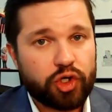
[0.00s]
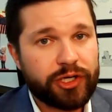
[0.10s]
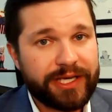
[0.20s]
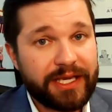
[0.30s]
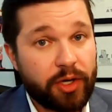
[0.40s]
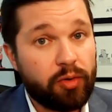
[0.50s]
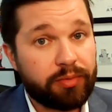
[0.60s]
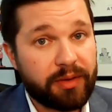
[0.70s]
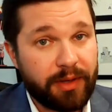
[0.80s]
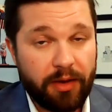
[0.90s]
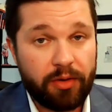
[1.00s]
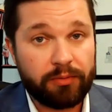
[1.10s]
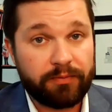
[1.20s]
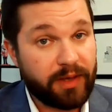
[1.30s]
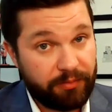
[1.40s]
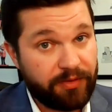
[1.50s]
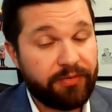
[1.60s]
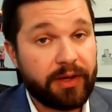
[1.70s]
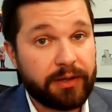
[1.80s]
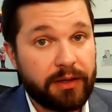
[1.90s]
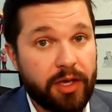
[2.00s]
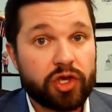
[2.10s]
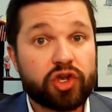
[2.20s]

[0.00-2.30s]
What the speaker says: Cooking at home, can be fun.